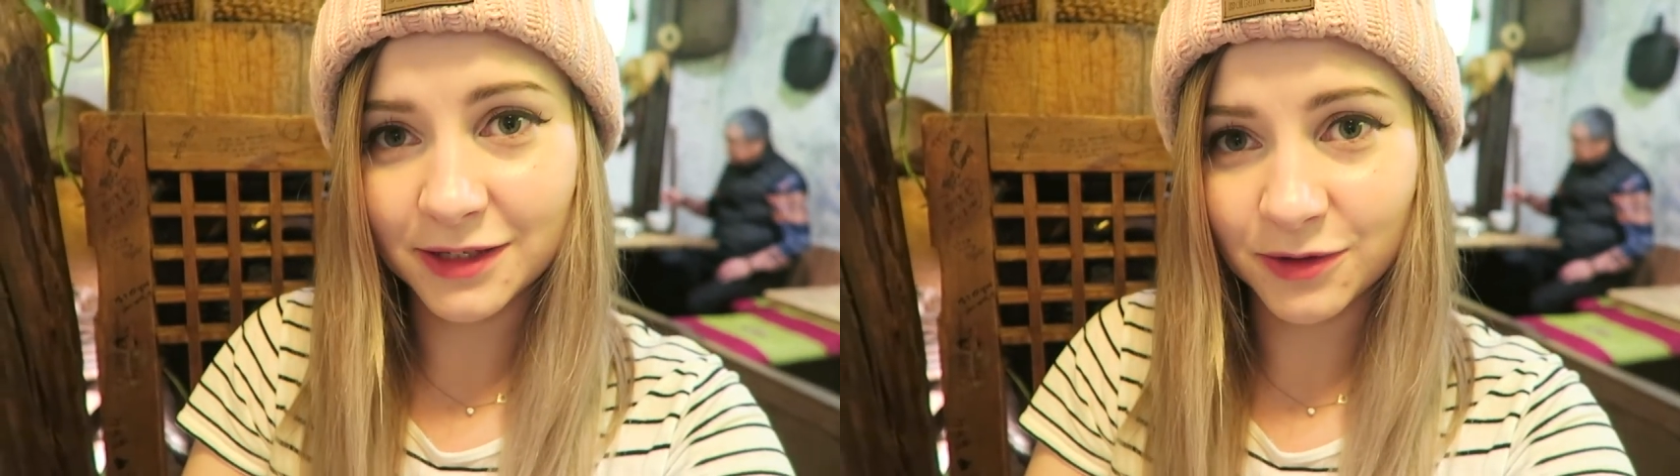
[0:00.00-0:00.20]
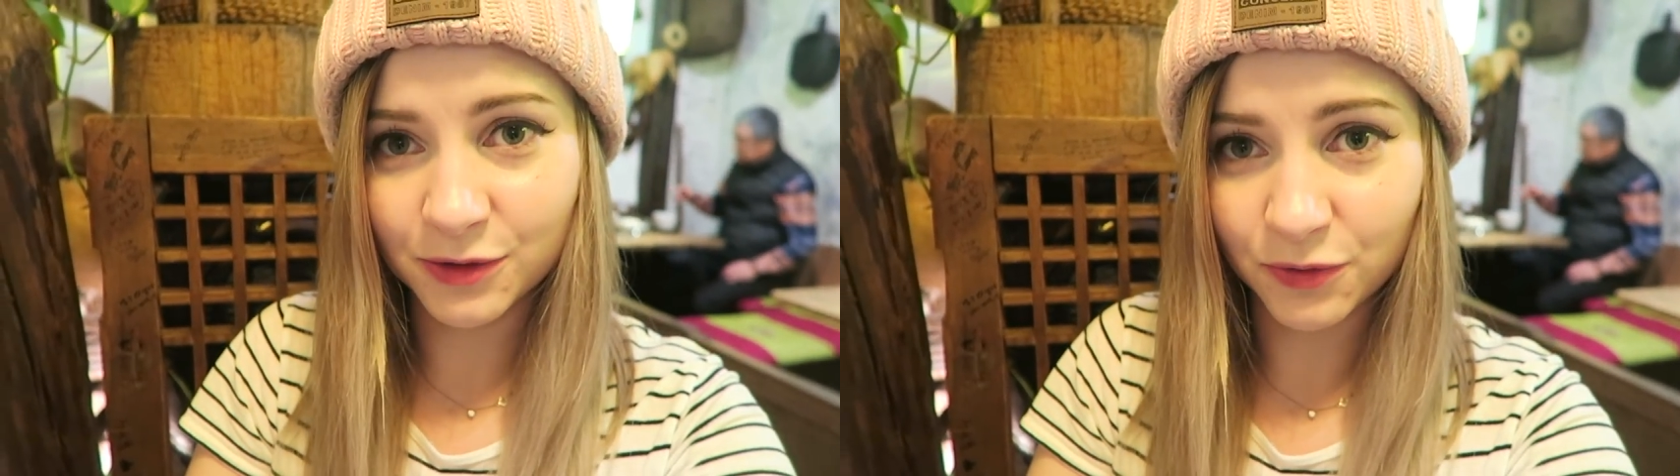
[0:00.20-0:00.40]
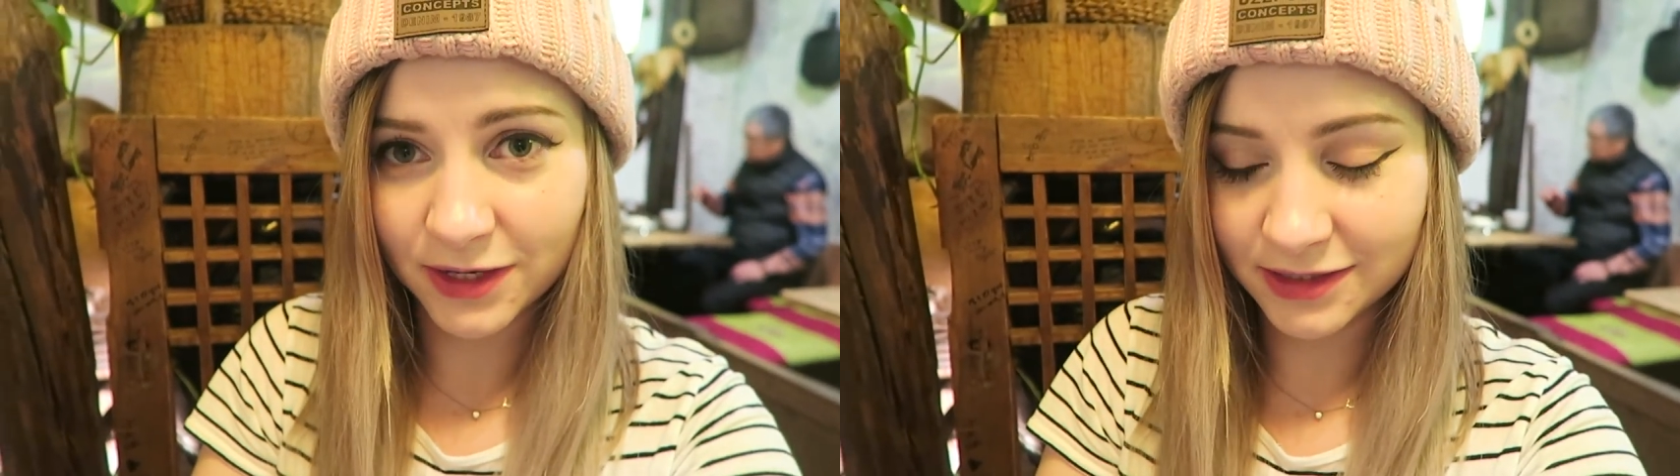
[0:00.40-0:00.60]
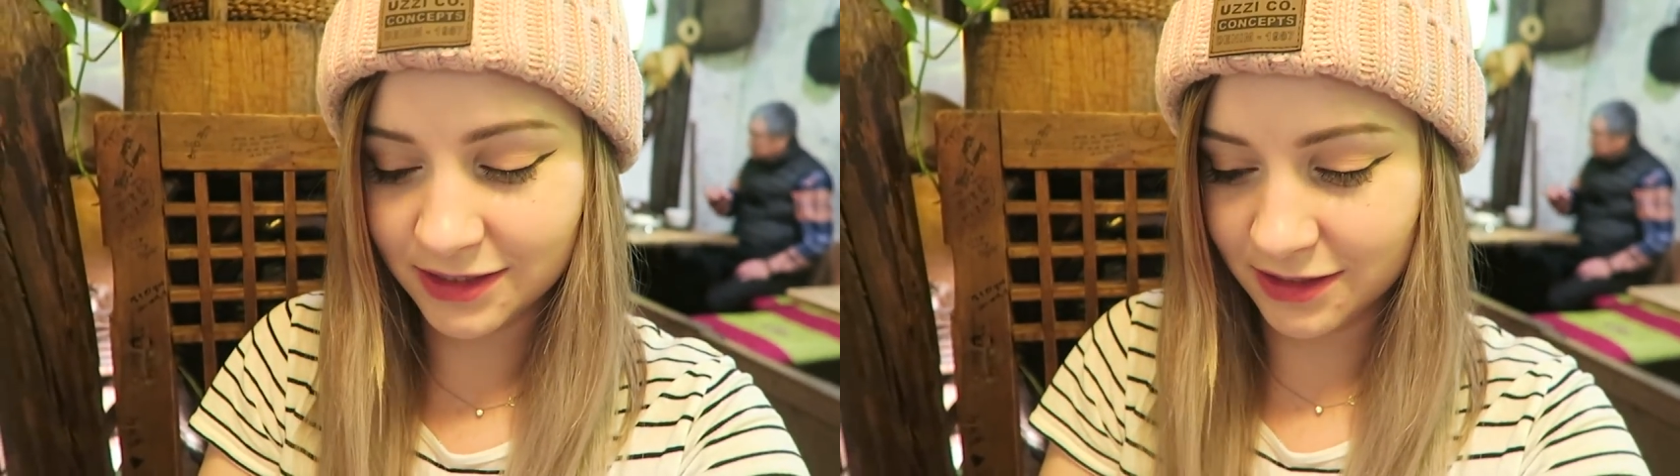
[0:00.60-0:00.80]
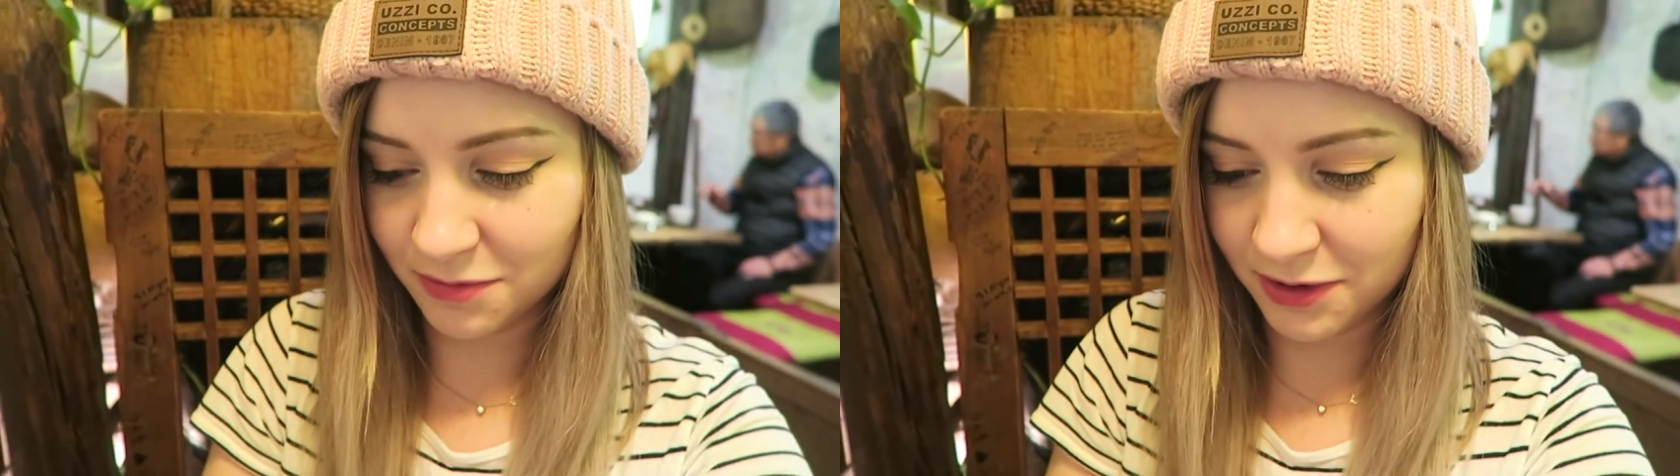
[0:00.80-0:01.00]
those red
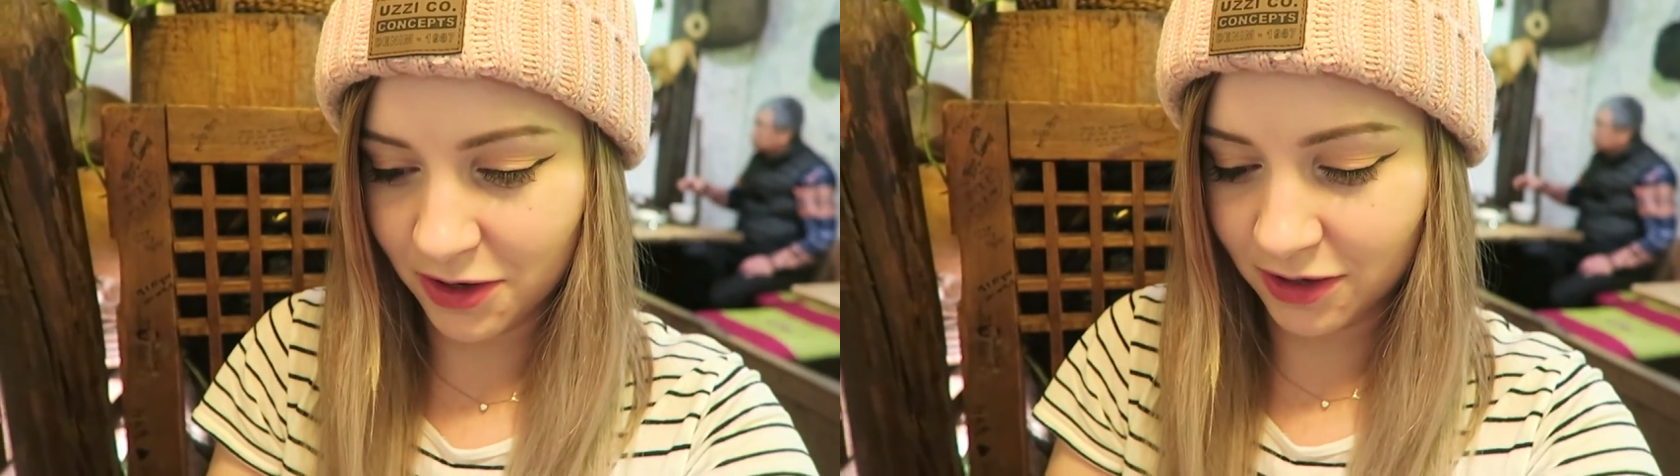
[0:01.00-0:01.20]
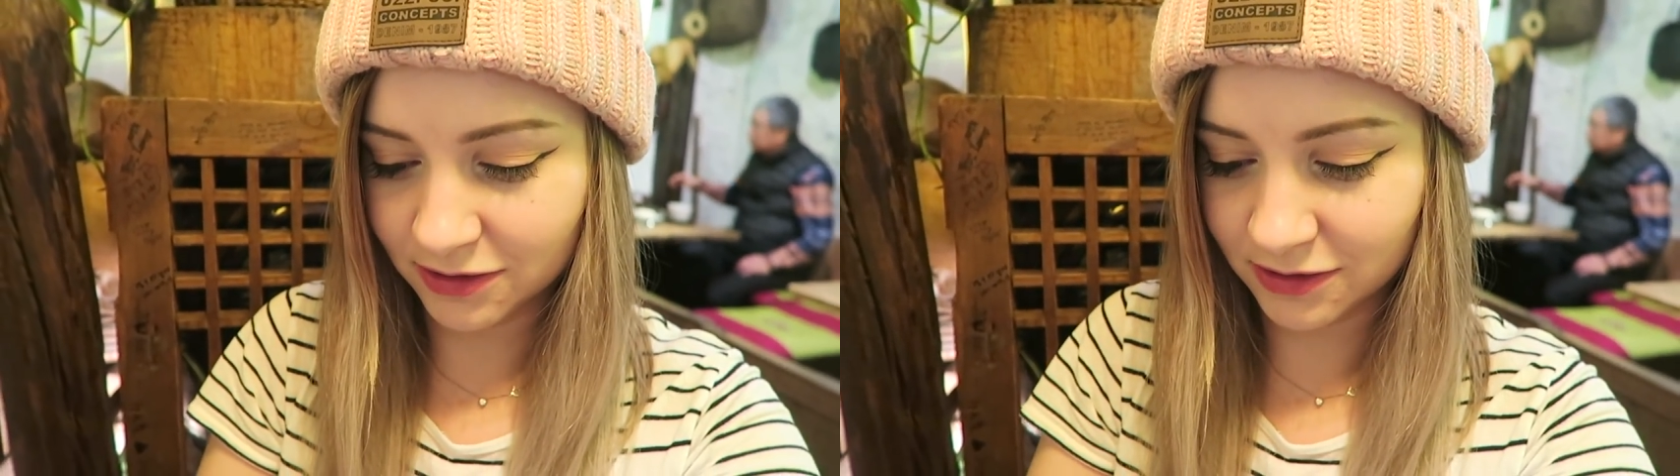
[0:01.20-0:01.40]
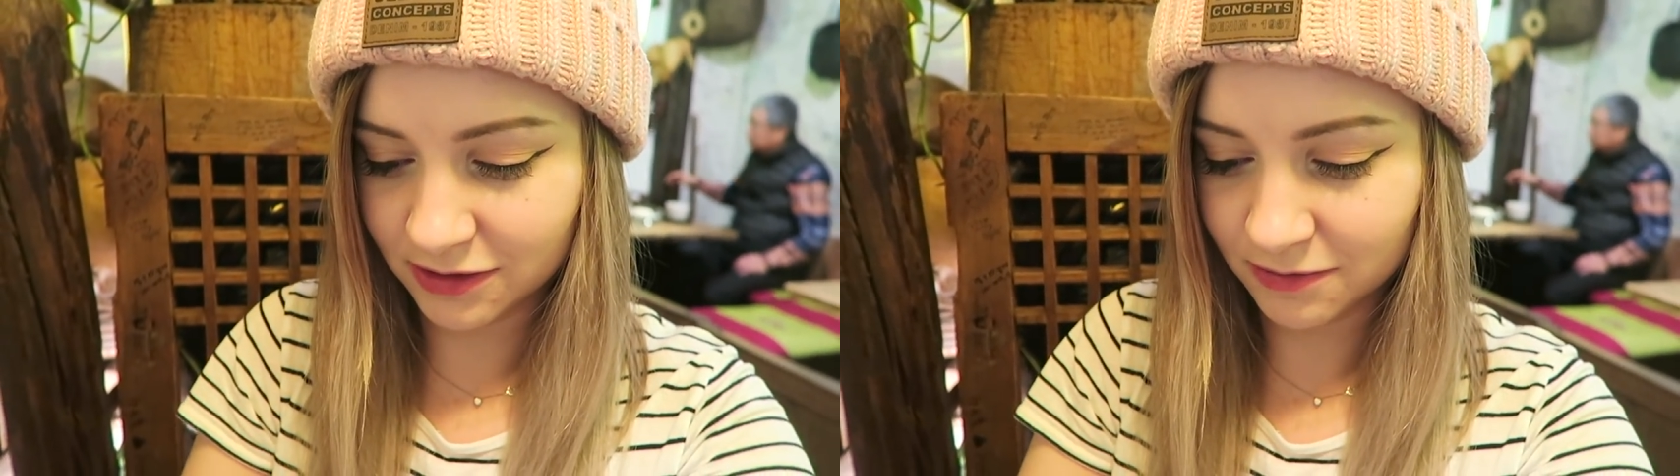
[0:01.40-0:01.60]
cinnamon hearts.